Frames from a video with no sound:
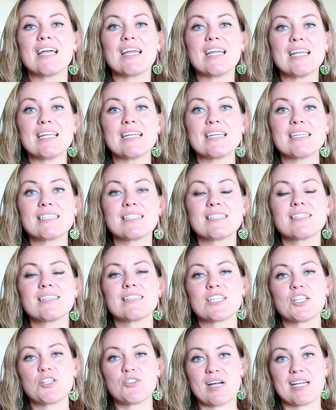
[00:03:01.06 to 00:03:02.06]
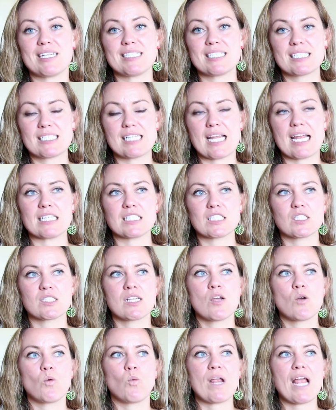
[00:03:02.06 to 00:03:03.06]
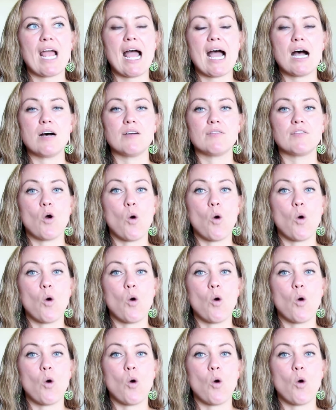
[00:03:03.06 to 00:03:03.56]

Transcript: in the United States. We have